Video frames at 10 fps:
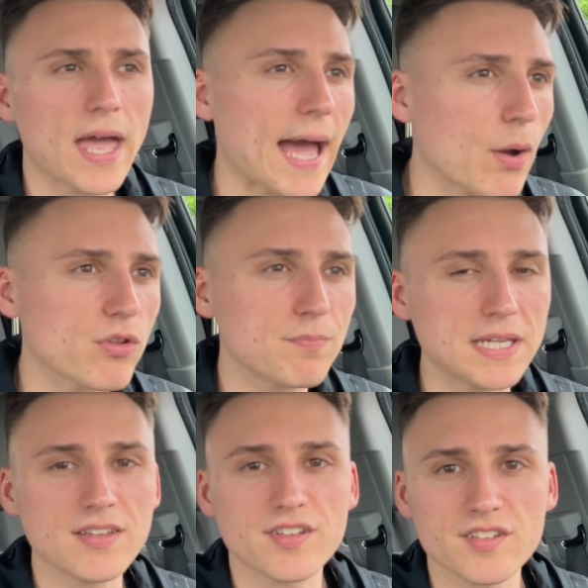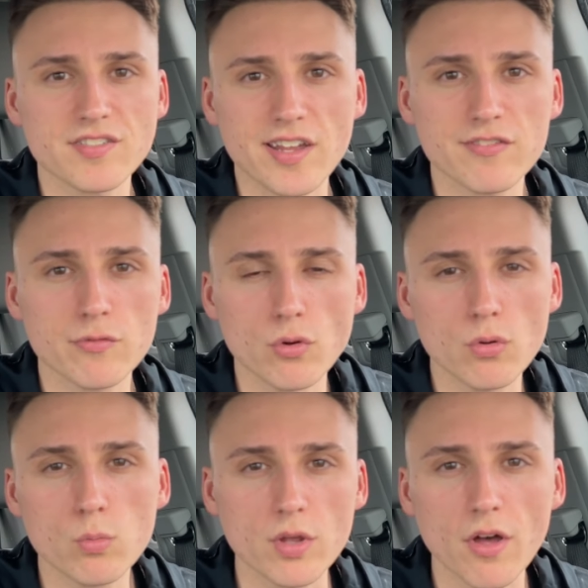I was being
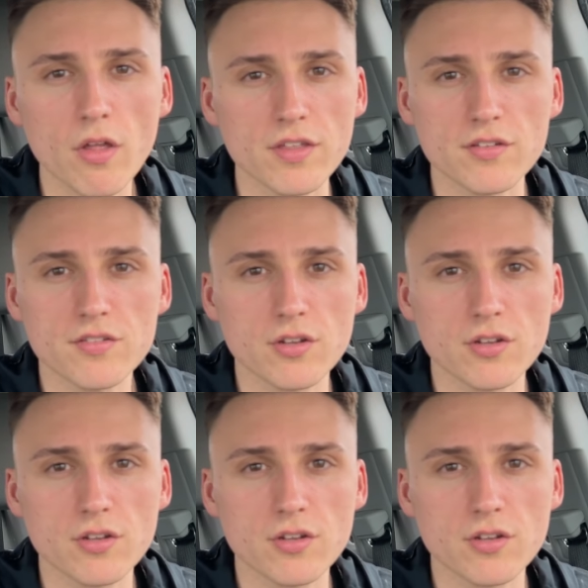successful with all these